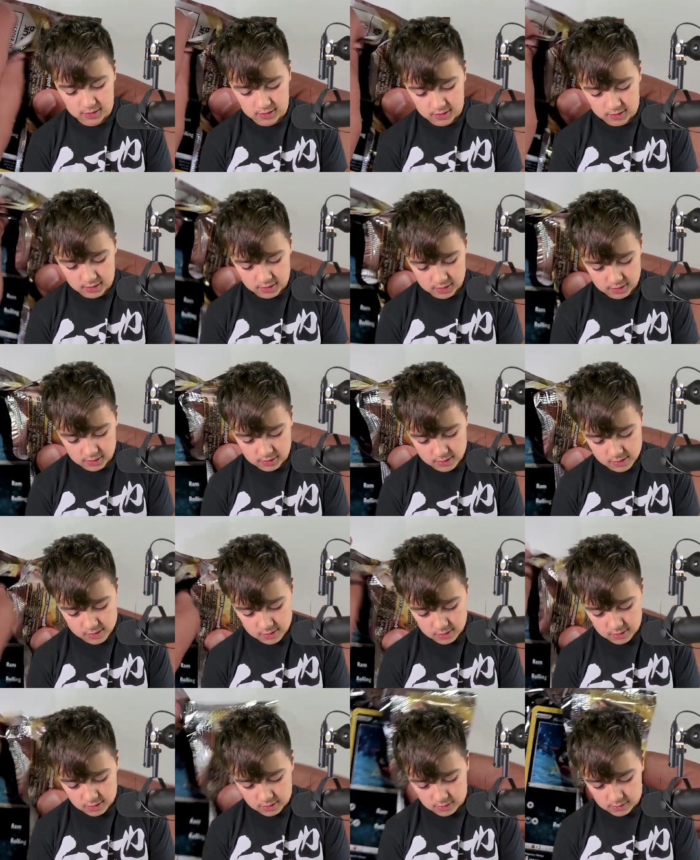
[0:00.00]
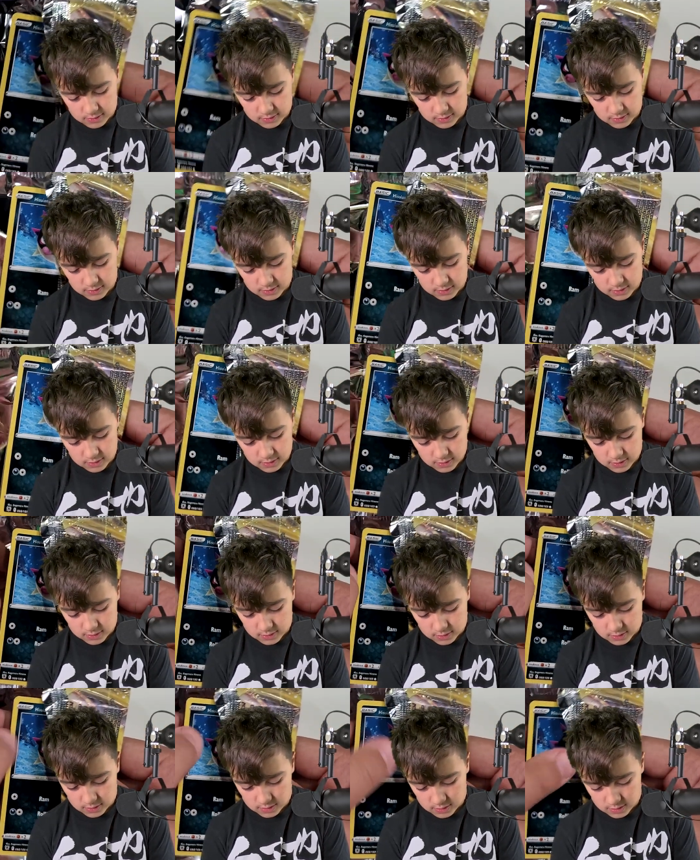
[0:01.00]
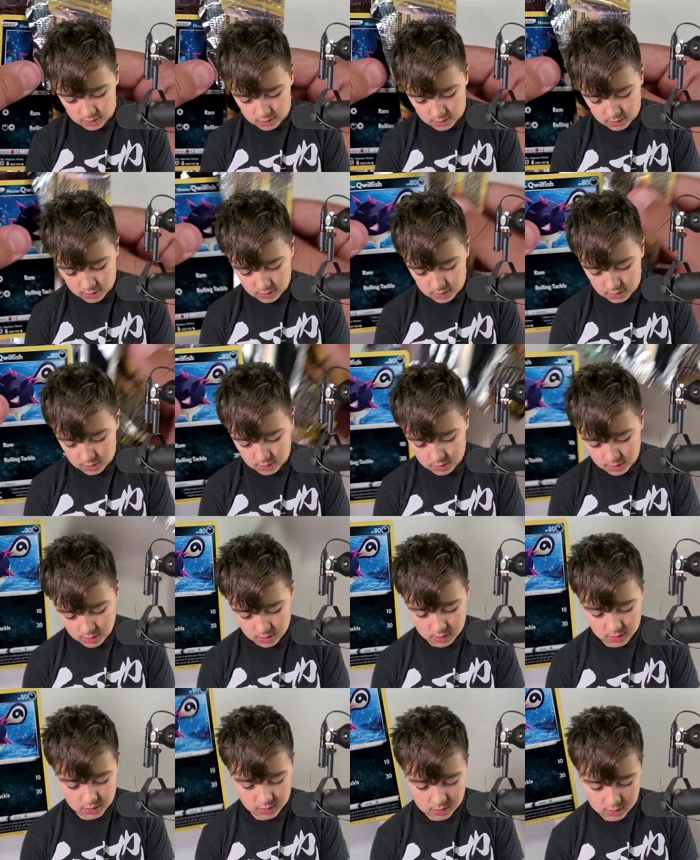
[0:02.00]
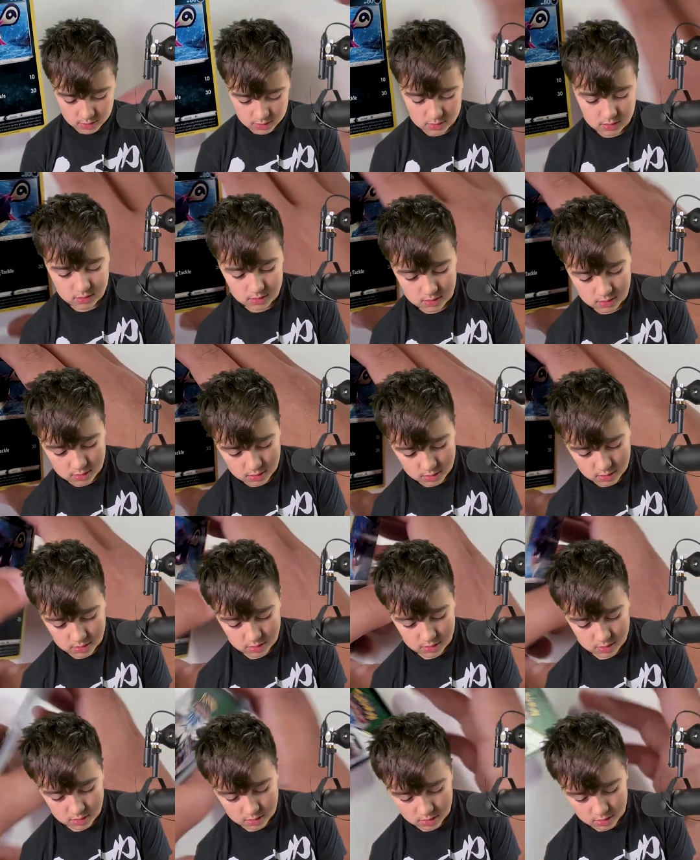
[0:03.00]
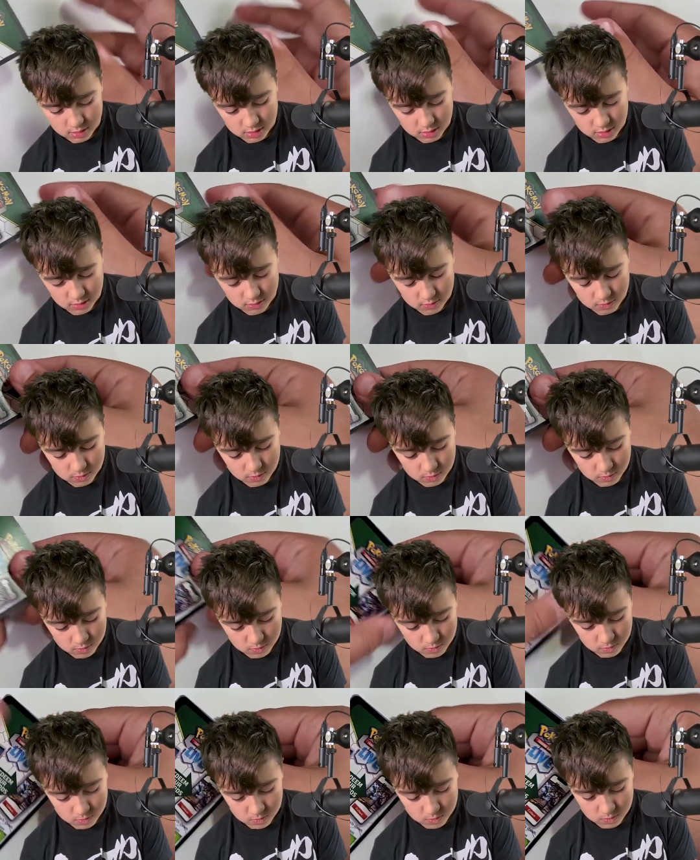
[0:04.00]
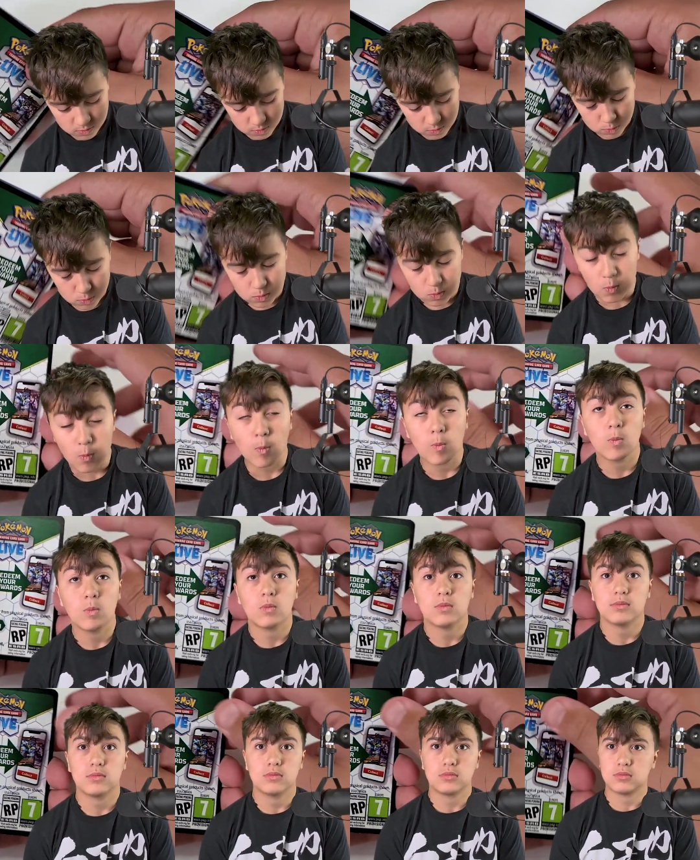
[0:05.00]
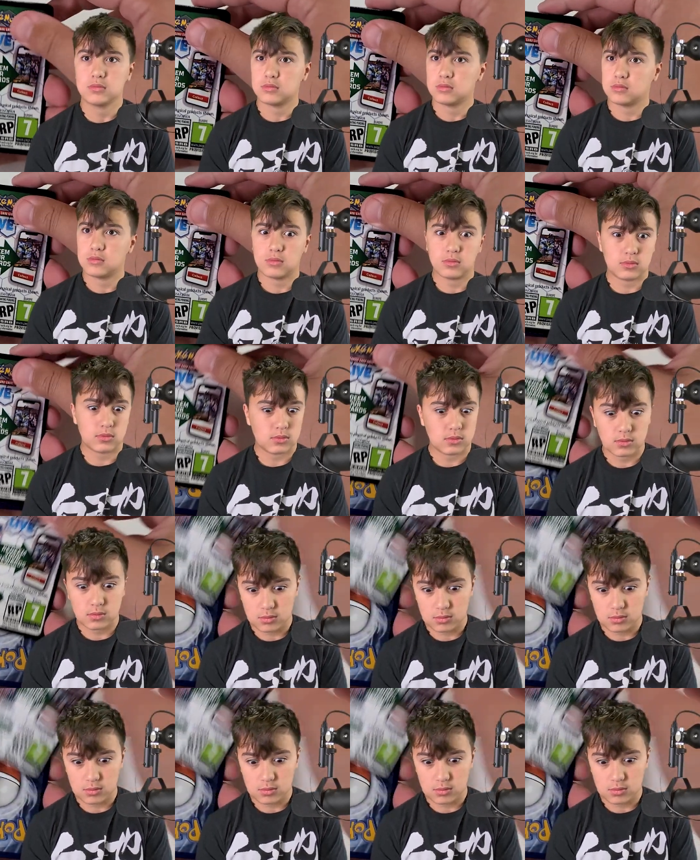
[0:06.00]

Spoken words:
(silence)